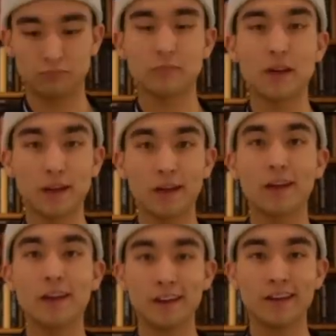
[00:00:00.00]

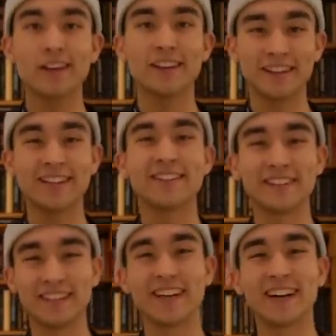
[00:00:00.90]
Hey,
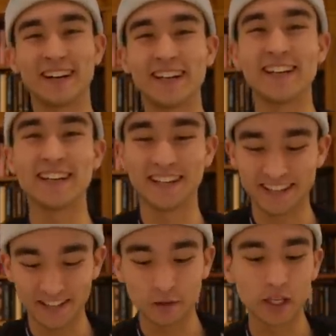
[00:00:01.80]
we got
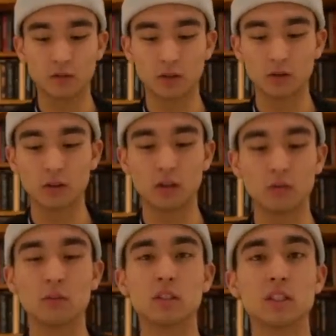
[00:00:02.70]
it. Wait, hold up.
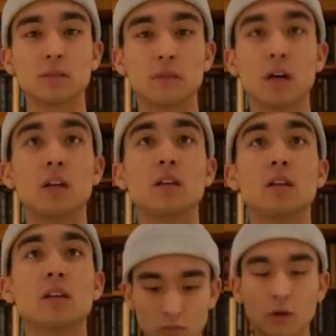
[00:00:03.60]
This isn't mine.
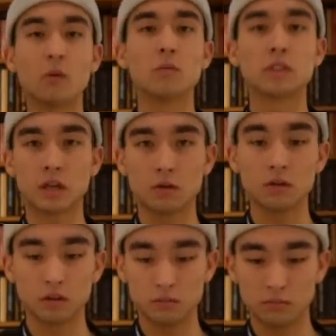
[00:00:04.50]
Wait, one more time.
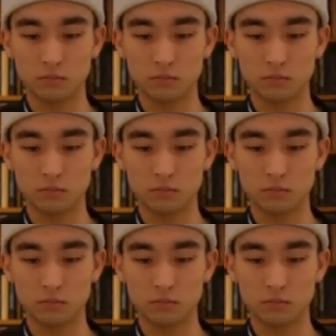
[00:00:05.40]
Hold up.